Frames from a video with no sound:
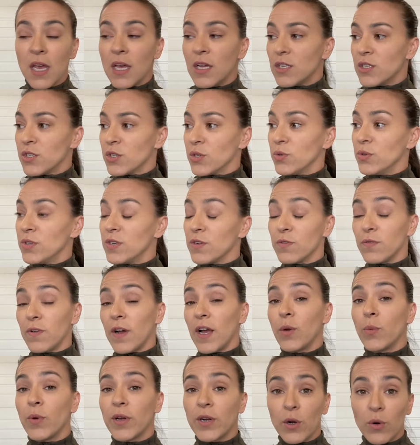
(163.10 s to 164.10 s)
to
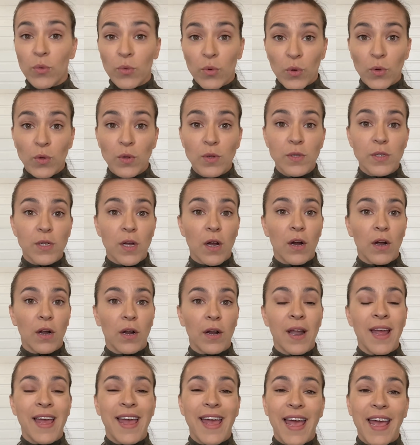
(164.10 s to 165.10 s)
define what our roles
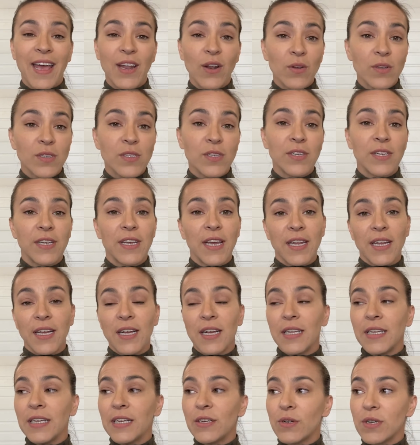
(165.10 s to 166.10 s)
are, and also to get a
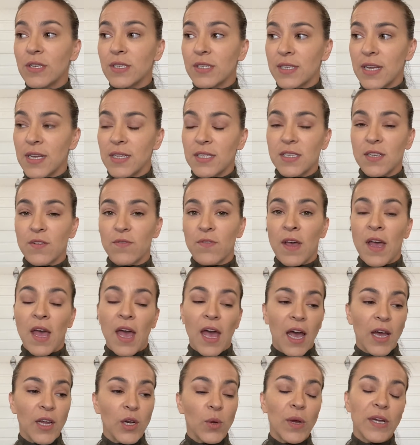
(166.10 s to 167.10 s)
clearer sense of
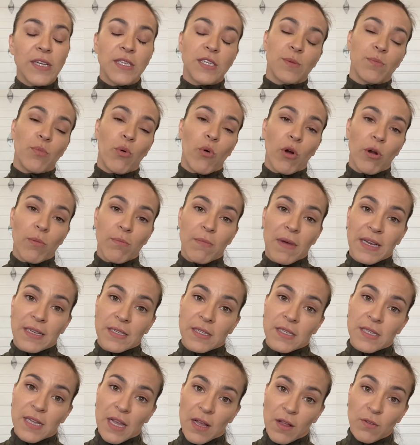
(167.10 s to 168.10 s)
how do I support
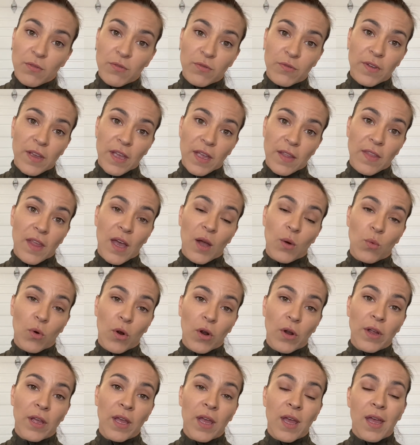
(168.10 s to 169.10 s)
myself in that
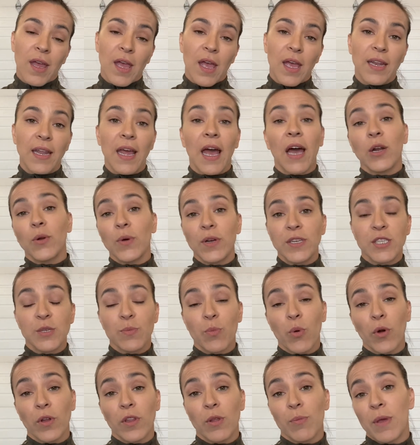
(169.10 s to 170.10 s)
work and how do I
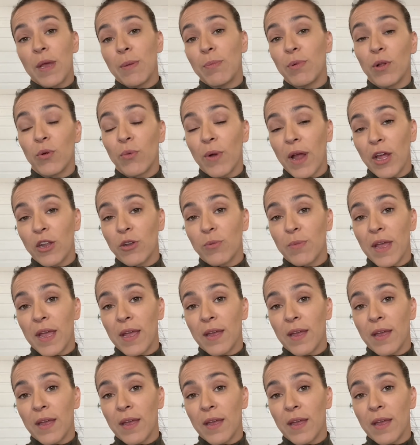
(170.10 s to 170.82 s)
support the people around me.